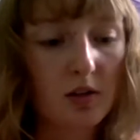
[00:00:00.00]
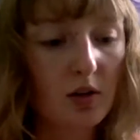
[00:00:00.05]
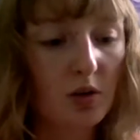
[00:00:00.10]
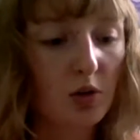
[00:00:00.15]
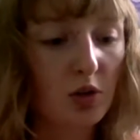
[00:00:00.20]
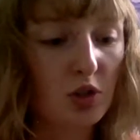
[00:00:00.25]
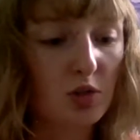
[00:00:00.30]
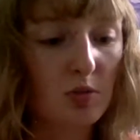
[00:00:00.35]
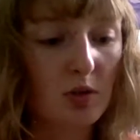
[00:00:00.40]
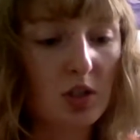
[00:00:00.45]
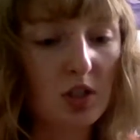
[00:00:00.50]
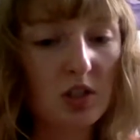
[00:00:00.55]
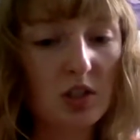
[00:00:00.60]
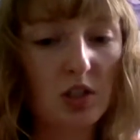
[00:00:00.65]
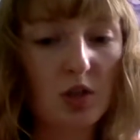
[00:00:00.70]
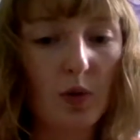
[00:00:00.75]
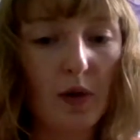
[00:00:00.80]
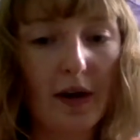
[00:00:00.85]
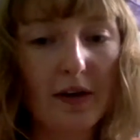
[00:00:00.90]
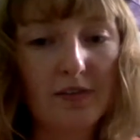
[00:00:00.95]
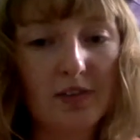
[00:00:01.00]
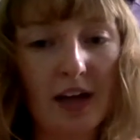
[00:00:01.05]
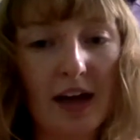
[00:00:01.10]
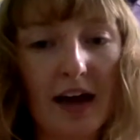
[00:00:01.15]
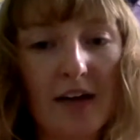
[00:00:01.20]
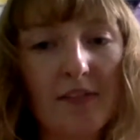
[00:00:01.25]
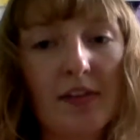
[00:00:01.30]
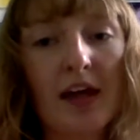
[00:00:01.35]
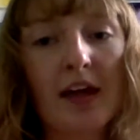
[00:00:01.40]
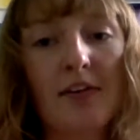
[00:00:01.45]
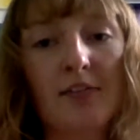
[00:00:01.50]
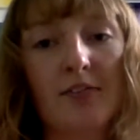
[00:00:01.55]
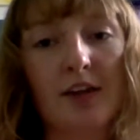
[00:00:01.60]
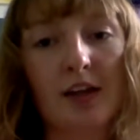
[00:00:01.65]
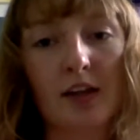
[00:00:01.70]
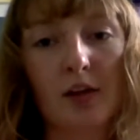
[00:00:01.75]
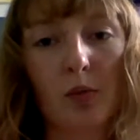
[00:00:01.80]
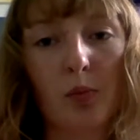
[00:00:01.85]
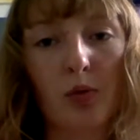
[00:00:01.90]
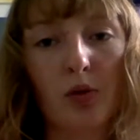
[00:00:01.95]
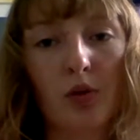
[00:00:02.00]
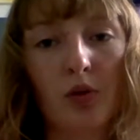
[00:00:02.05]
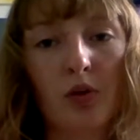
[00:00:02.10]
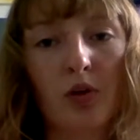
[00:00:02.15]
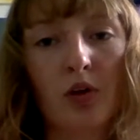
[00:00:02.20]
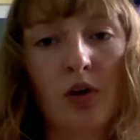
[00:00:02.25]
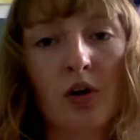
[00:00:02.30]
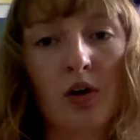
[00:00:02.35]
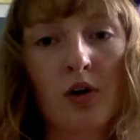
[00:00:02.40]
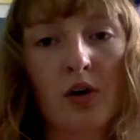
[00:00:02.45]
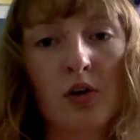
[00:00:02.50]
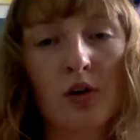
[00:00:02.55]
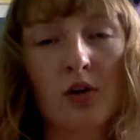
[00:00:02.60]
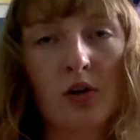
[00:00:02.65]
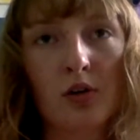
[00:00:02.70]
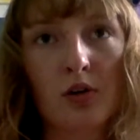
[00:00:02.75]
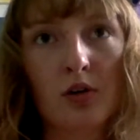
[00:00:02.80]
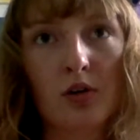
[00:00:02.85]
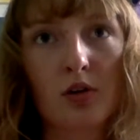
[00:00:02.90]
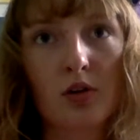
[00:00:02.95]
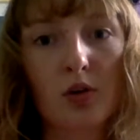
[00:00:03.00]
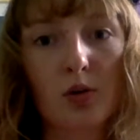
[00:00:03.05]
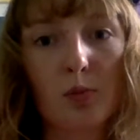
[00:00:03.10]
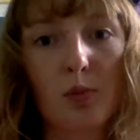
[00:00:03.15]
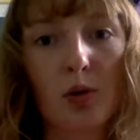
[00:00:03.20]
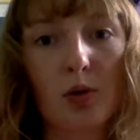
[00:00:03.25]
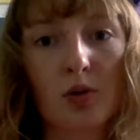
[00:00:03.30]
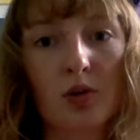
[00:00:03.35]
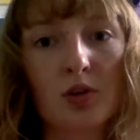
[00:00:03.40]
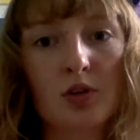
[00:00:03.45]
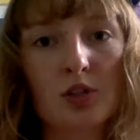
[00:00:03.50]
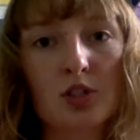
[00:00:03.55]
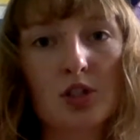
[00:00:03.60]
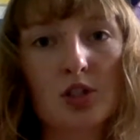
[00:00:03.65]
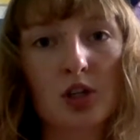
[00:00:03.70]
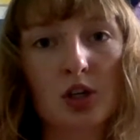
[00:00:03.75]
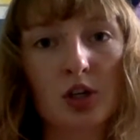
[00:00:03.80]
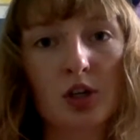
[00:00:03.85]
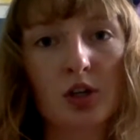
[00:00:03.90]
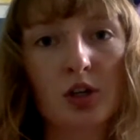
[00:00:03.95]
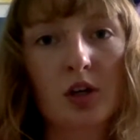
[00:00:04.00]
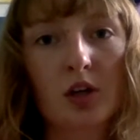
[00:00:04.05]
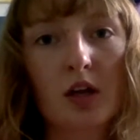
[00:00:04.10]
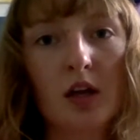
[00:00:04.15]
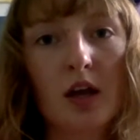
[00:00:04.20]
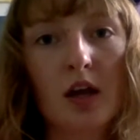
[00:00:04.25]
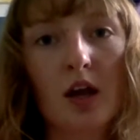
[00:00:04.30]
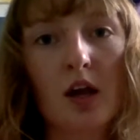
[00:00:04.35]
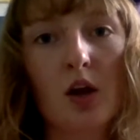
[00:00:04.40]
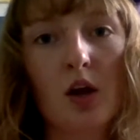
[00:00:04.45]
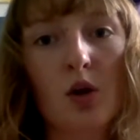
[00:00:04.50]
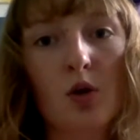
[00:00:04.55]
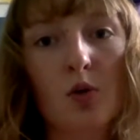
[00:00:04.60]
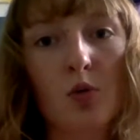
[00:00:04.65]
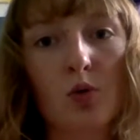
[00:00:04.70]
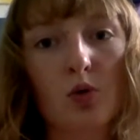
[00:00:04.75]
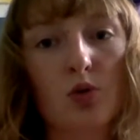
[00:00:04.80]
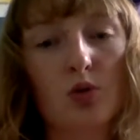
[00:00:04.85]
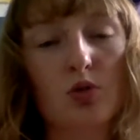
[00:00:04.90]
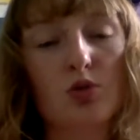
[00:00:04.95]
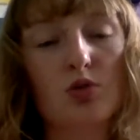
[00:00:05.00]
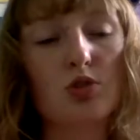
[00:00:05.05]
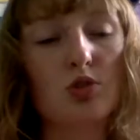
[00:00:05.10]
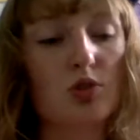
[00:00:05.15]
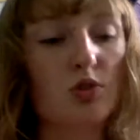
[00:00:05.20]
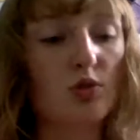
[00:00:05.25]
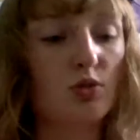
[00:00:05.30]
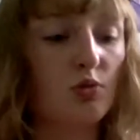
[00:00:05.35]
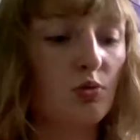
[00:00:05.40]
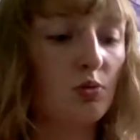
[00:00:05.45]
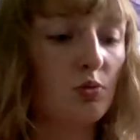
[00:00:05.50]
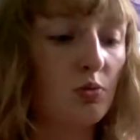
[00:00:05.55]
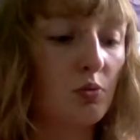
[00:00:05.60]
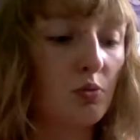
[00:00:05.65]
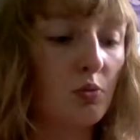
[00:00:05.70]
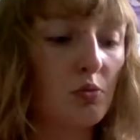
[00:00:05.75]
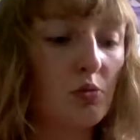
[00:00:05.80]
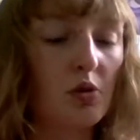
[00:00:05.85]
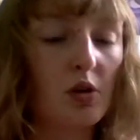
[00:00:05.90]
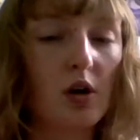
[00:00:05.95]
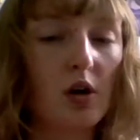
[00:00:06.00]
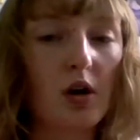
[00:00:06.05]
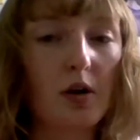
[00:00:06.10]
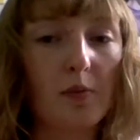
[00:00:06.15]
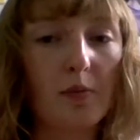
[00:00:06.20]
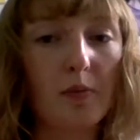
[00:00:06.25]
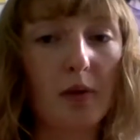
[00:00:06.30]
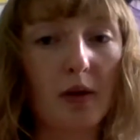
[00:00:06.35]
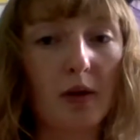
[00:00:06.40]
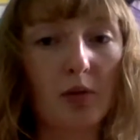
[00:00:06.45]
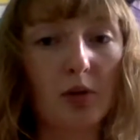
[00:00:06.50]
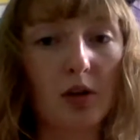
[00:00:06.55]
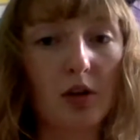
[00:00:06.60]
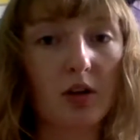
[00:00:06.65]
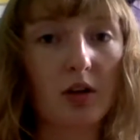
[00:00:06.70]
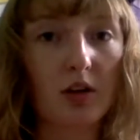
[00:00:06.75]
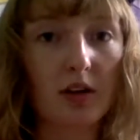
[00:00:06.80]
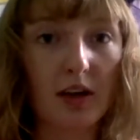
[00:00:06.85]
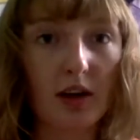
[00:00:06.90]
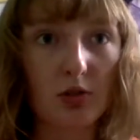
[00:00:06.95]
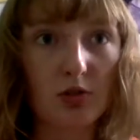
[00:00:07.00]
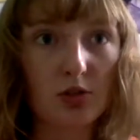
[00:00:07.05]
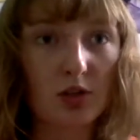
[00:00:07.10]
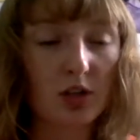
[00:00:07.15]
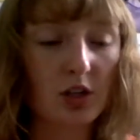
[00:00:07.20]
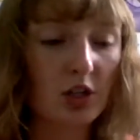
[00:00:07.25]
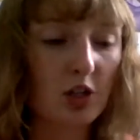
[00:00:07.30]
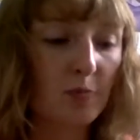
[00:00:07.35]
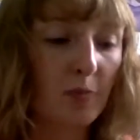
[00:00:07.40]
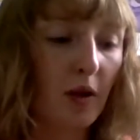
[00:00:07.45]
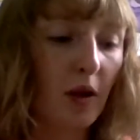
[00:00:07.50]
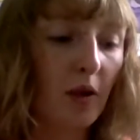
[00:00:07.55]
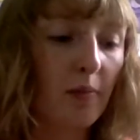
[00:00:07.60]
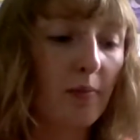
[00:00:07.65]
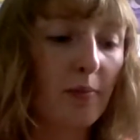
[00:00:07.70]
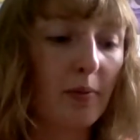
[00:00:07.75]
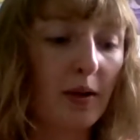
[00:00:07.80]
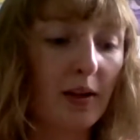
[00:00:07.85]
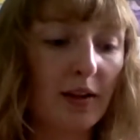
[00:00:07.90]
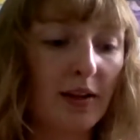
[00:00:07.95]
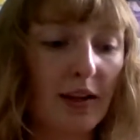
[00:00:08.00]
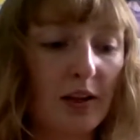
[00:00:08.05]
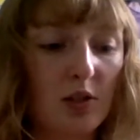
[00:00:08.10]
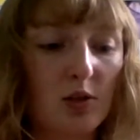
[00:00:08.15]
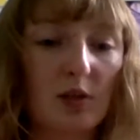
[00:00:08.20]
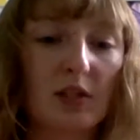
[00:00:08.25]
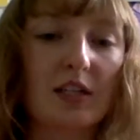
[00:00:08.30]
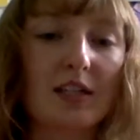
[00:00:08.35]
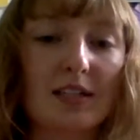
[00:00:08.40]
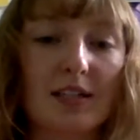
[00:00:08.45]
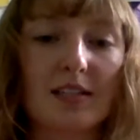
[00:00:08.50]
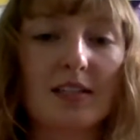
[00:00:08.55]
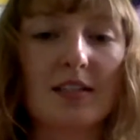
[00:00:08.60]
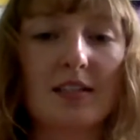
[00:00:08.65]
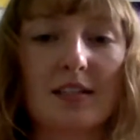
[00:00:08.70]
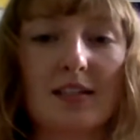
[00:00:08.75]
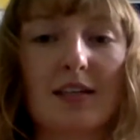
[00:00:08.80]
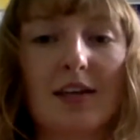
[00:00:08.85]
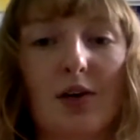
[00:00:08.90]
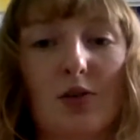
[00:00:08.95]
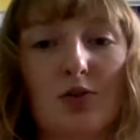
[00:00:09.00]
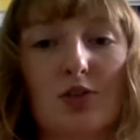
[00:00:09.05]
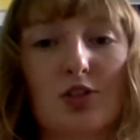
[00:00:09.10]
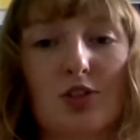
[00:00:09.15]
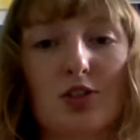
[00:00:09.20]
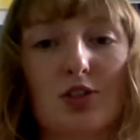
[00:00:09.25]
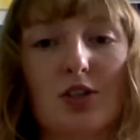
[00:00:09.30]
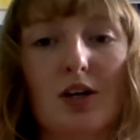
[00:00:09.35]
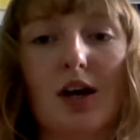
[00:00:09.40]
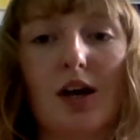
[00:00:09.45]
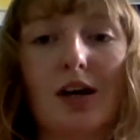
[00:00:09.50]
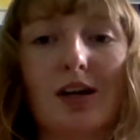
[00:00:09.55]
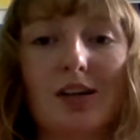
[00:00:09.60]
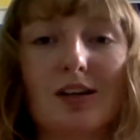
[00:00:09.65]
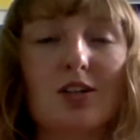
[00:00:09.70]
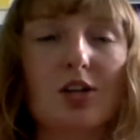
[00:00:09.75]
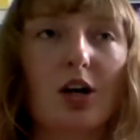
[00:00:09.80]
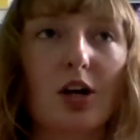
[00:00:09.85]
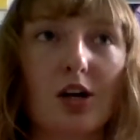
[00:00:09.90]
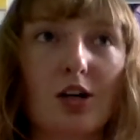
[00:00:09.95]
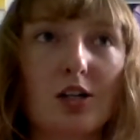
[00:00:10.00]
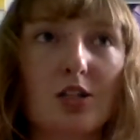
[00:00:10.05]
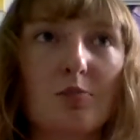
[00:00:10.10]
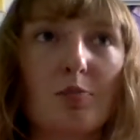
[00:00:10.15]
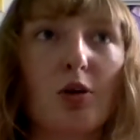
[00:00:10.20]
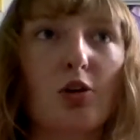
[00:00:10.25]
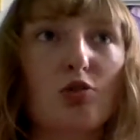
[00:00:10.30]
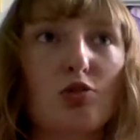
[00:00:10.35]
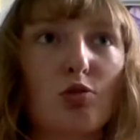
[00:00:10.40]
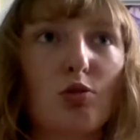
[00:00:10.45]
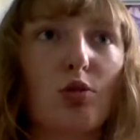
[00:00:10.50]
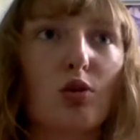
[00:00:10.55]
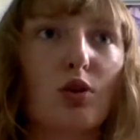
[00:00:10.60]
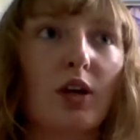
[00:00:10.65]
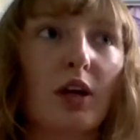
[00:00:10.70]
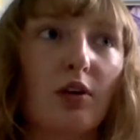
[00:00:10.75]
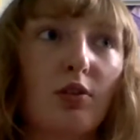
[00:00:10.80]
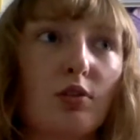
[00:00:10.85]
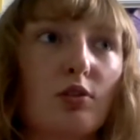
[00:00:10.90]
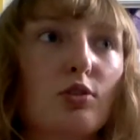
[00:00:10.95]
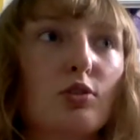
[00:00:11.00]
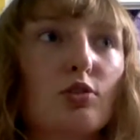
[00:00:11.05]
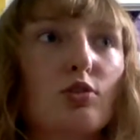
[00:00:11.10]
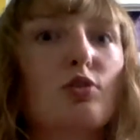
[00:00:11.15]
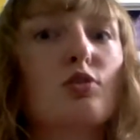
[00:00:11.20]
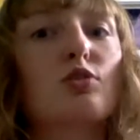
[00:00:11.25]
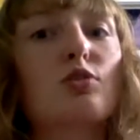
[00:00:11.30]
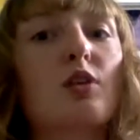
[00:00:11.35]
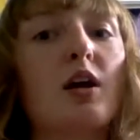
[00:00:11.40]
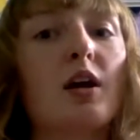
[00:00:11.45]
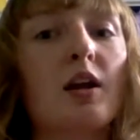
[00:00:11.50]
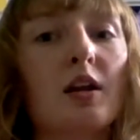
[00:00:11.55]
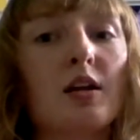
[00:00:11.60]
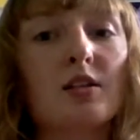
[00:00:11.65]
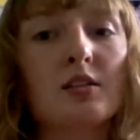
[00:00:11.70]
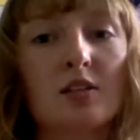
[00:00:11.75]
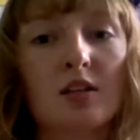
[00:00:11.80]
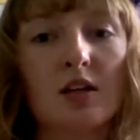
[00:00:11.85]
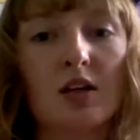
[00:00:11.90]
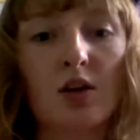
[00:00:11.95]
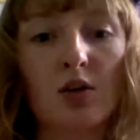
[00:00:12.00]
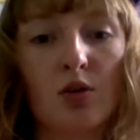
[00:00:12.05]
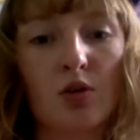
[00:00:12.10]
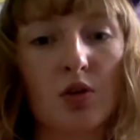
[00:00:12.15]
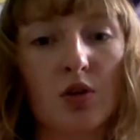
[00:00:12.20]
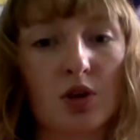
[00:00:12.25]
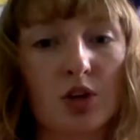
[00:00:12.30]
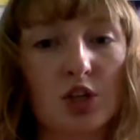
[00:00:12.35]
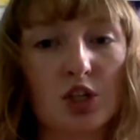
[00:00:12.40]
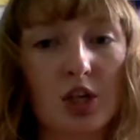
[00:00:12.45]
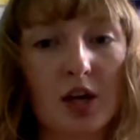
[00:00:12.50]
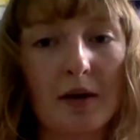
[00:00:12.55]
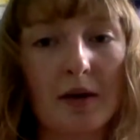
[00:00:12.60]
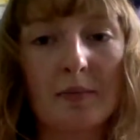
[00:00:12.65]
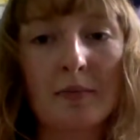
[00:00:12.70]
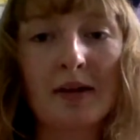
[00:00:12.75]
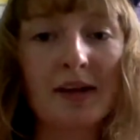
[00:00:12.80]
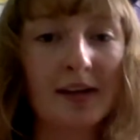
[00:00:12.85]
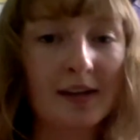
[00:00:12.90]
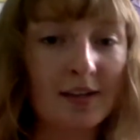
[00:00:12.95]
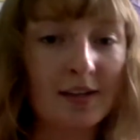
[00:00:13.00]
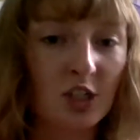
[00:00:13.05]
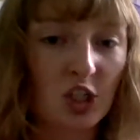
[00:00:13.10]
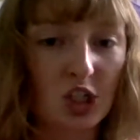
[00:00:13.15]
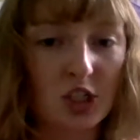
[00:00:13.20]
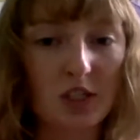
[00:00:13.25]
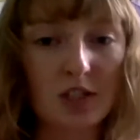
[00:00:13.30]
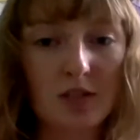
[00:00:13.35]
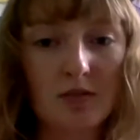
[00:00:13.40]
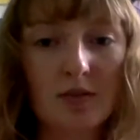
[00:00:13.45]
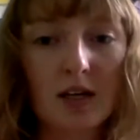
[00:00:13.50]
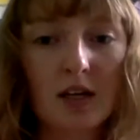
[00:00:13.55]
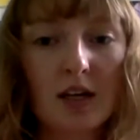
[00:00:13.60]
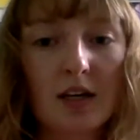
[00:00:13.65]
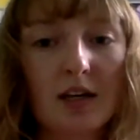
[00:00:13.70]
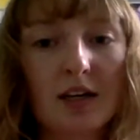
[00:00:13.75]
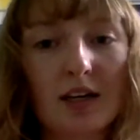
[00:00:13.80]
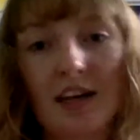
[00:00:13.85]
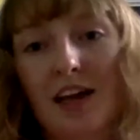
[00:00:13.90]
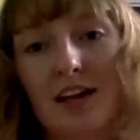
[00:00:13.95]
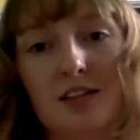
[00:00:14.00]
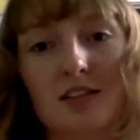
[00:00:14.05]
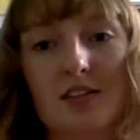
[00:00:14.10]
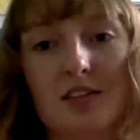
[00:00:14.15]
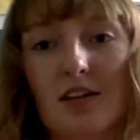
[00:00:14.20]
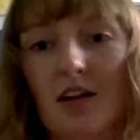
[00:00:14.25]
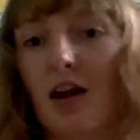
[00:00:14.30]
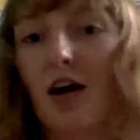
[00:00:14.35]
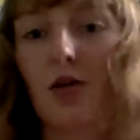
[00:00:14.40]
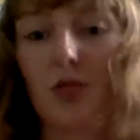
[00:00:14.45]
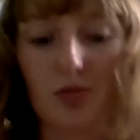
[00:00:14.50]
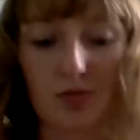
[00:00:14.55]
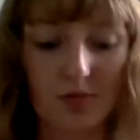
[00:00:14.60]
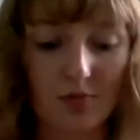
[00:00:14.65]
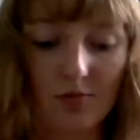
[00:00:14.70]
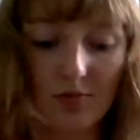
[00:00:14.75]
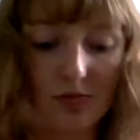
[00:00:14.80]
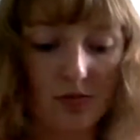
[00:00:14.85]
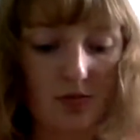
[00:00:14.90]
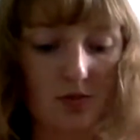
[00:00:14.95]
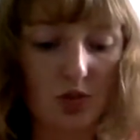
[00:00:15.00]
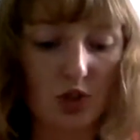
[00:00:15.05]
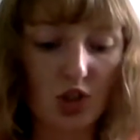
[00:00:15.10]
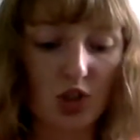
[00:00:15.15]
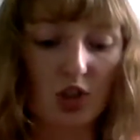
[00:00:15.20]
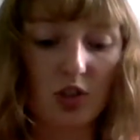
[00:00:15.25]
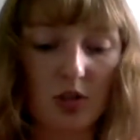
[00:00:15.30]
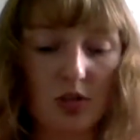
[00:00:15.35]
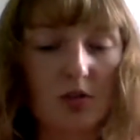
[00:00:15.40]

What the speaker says: which means you have to have that available on your opponent's turn in order to be able to counter their spell, but that's what it does, is it counters any target spell. So it'll counter a sorcery, an instant, or an enchantment, and it just cancels it out, which